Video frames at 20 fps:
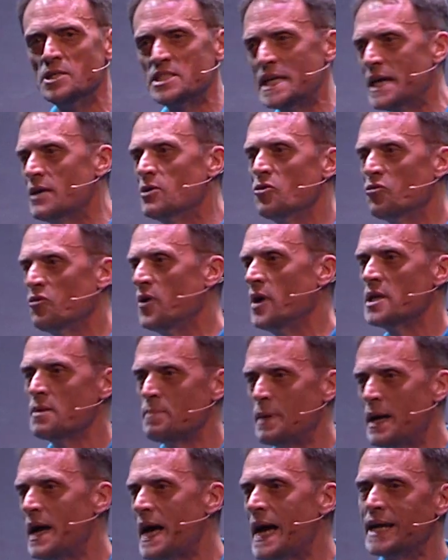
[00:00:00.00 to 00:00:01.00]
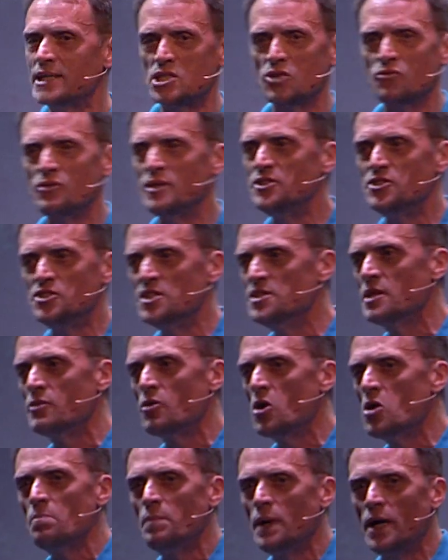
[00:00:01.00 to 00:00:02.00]
terrified about activists in their
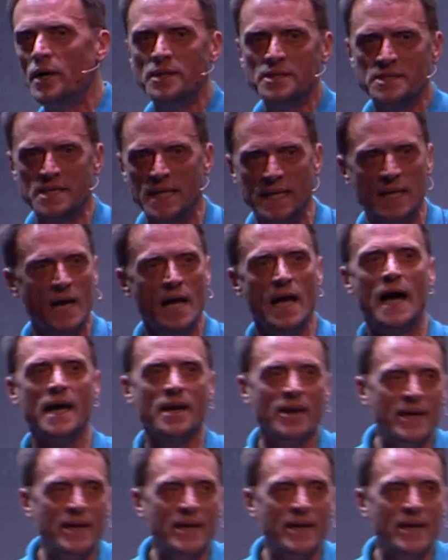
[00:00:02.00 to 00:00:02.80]
own party. And